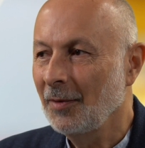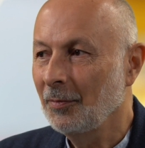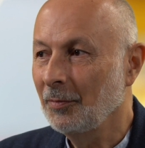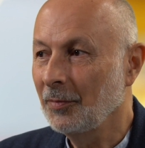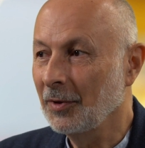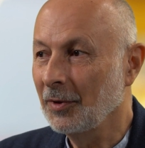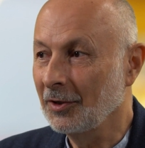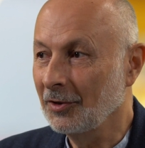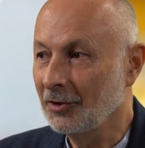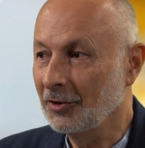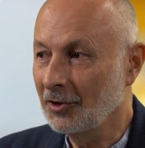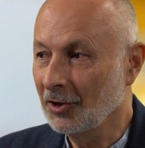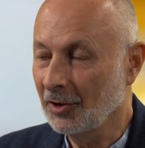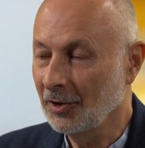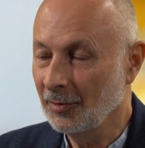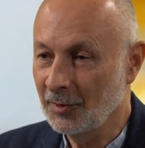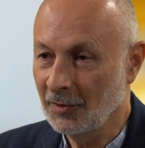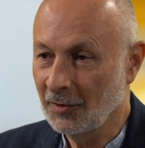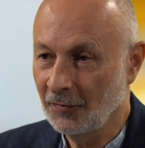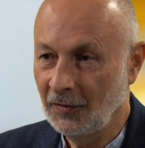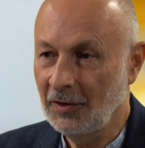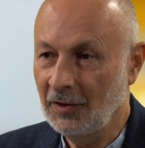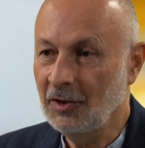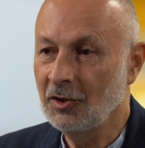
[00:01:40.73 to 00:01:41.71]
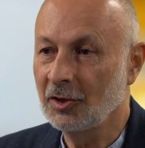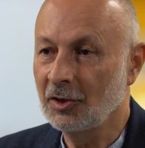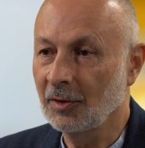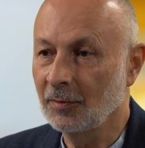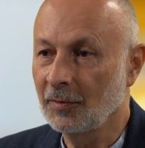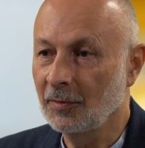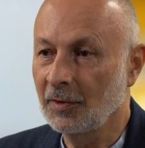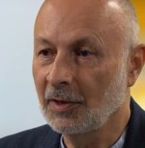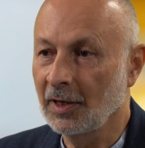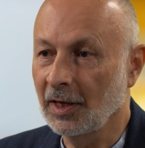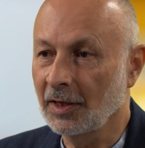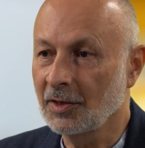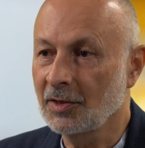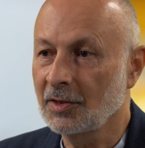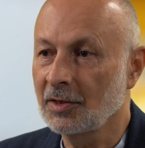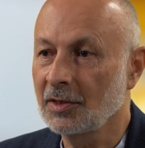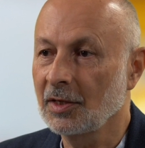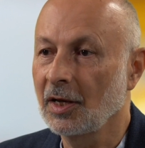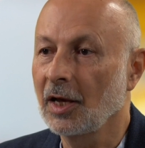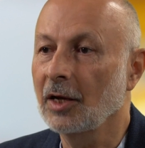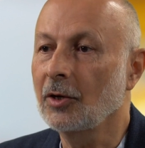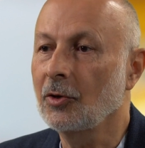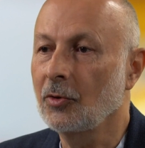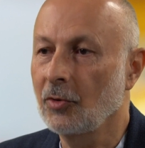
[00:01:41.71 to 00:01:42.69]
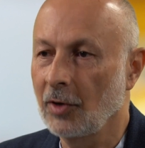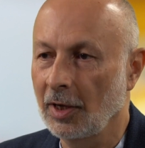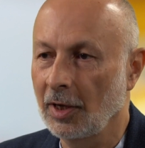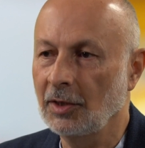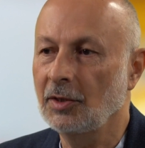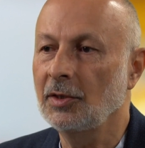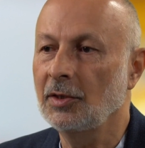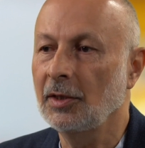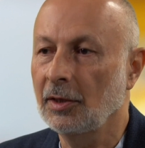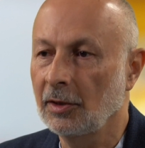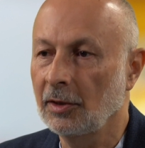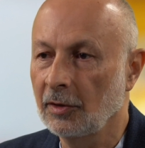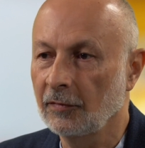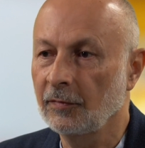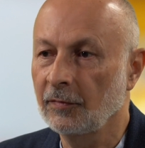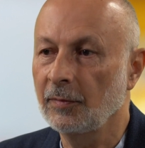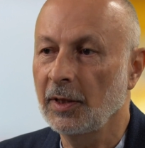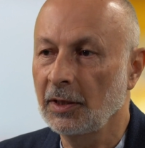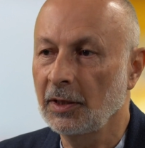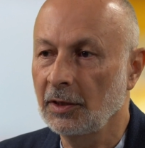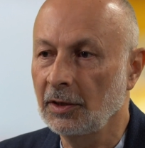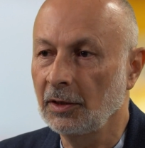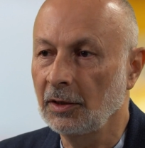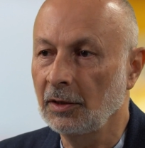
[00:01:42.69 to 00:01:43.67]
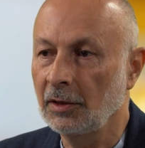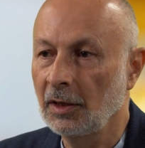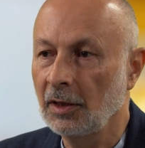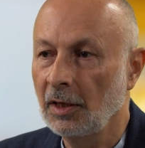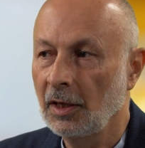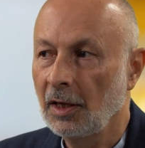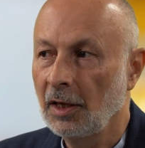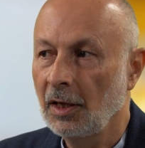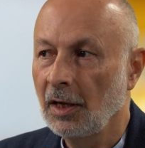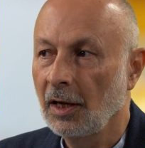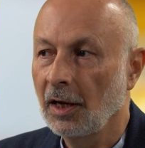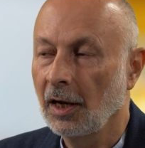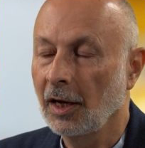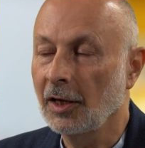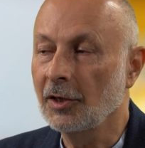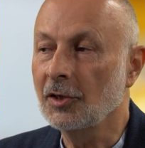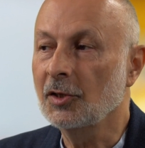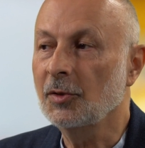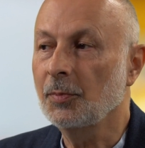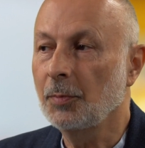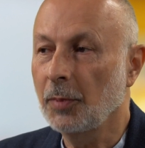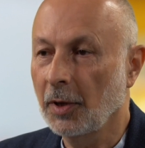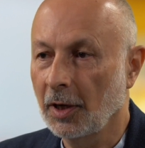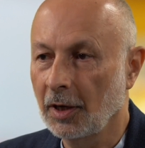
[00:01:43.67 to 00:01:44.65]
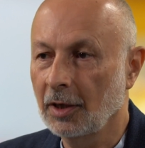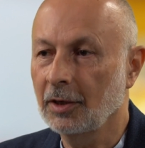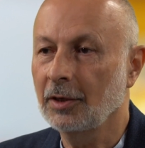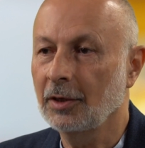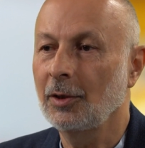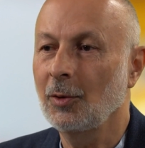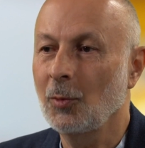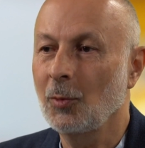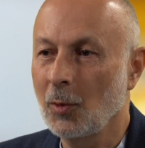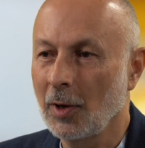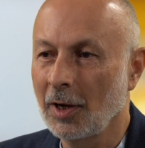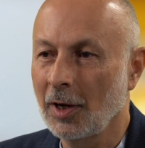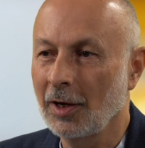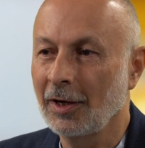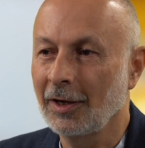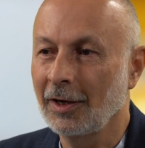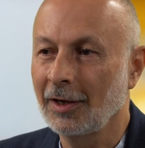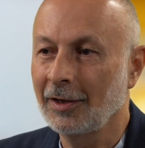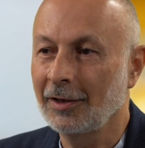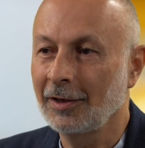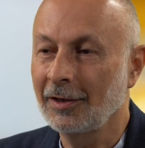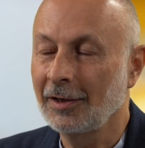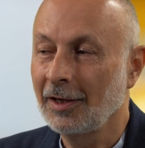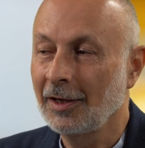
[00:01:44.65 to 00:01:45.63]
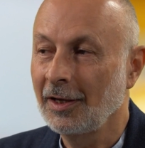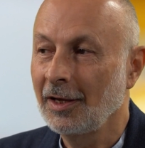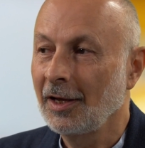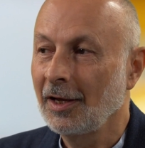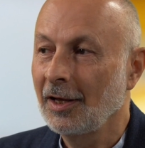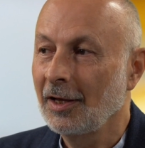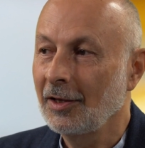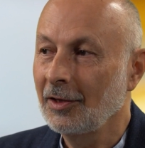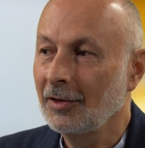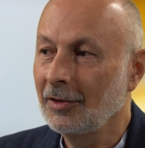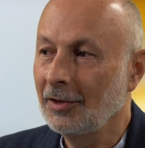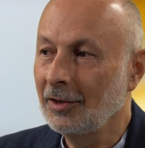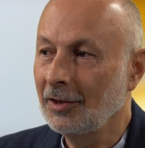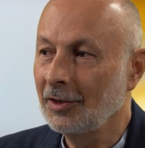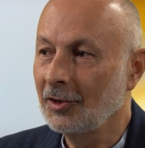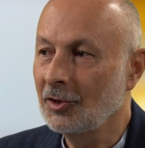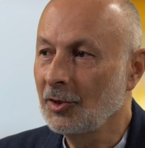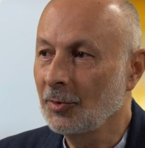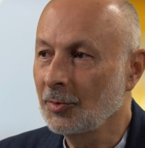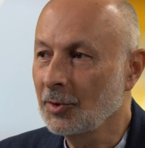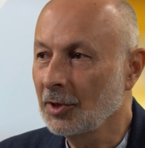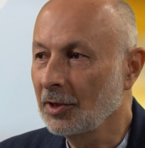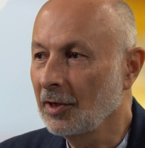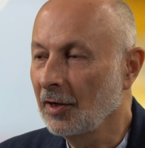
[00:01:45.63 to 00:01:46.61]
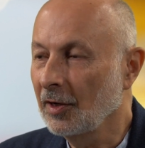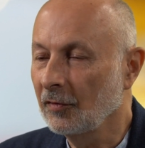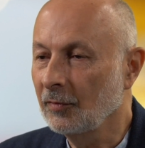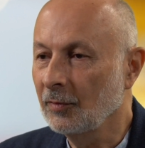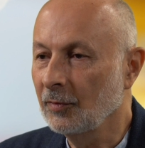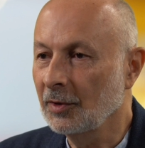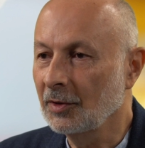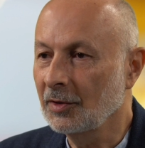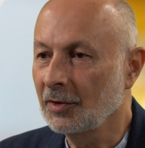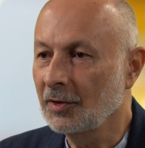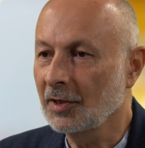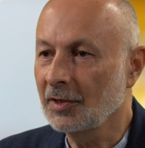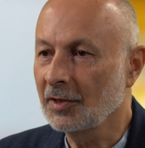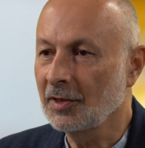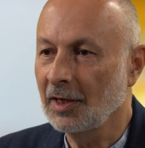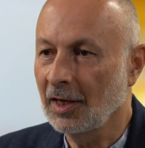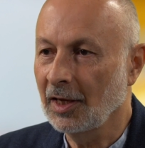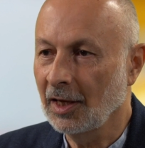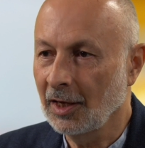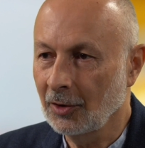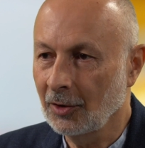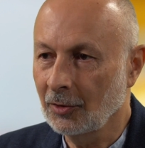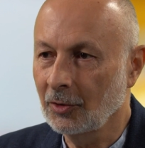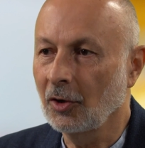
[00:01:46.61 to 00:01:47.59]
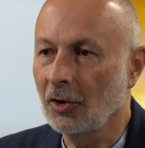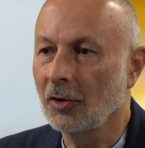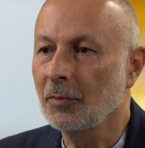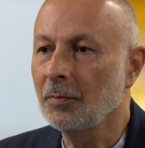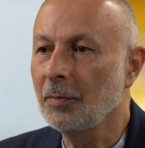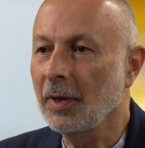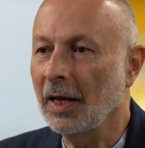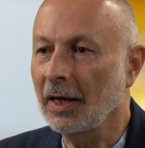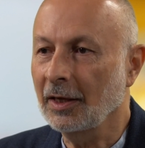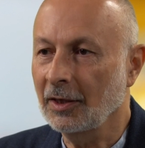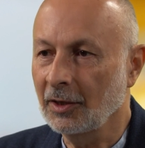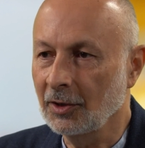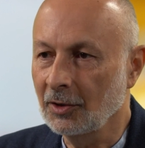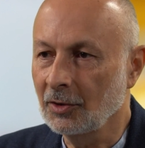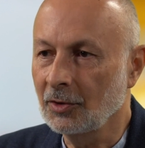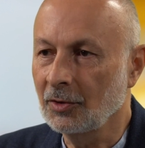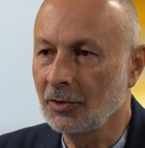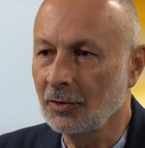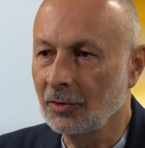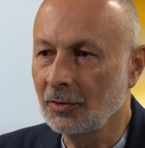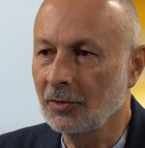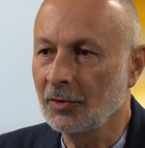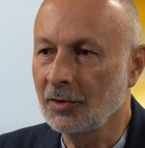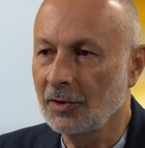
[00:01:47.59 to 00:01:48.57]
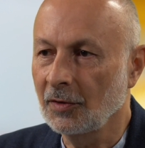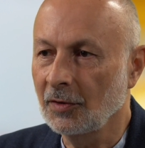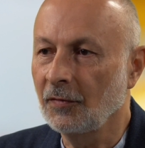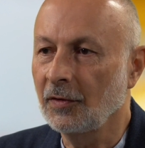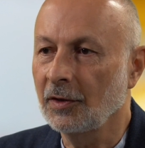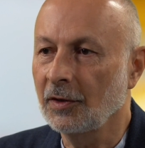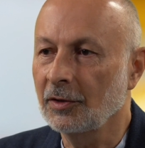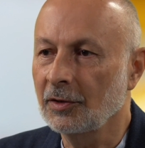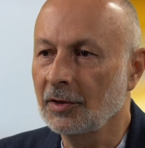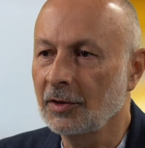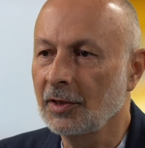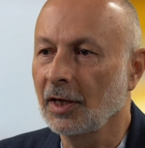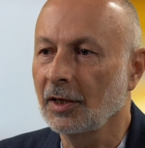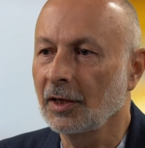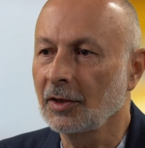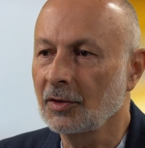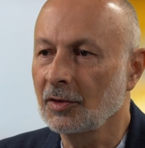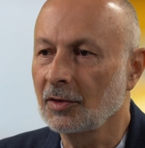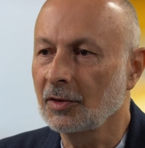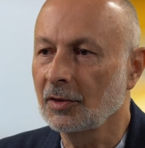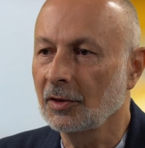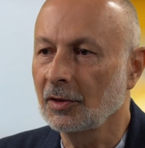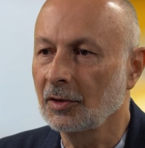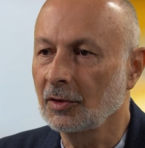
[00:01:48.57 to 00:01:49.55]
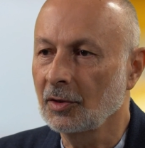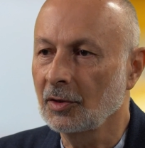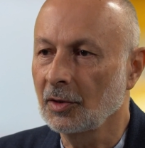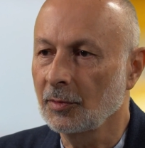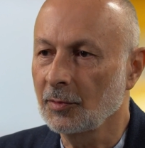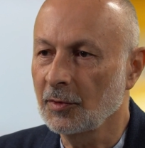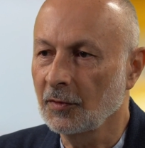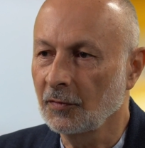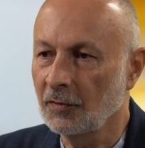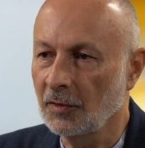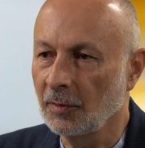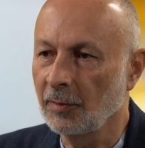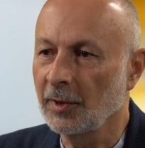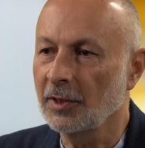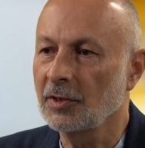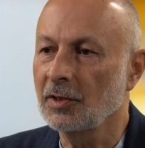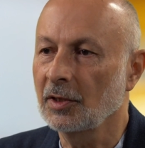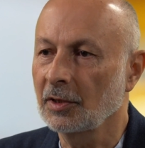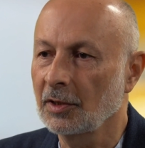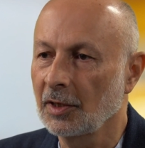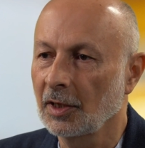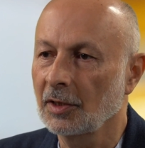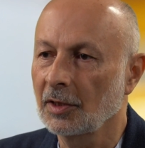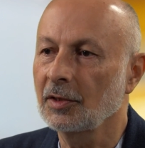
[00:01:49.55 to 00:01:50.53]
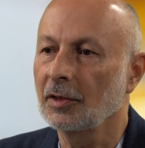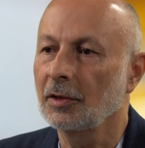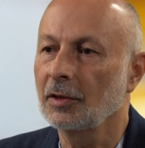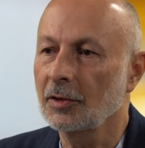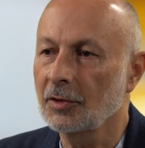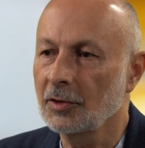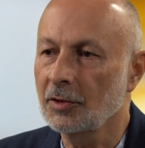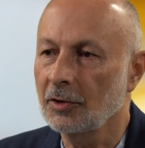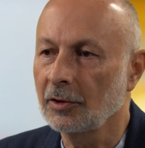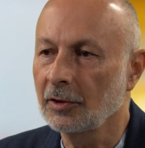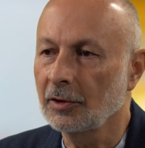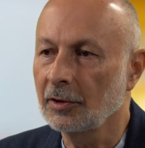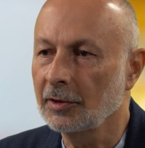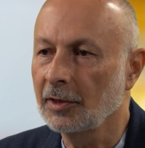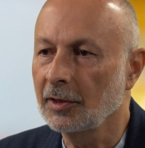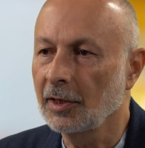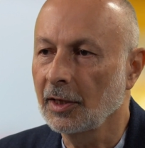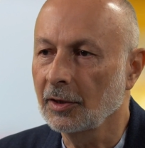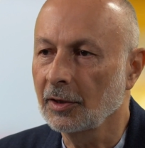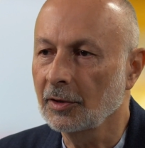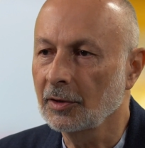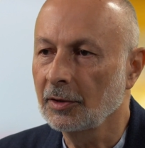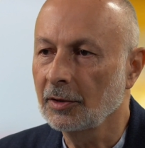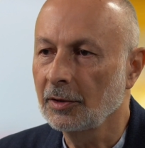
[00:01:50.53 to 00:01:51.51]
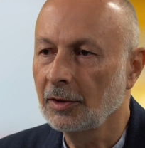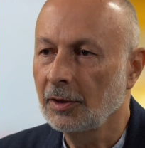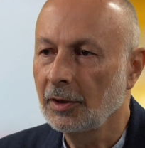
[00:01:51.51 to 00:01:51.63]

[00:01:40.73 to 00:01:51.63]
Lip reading: But in terms of Egypt, that's a great deal of money, and is partly why the Egyptian government has now gone back into severe debt in terms of domestic debt and external debt.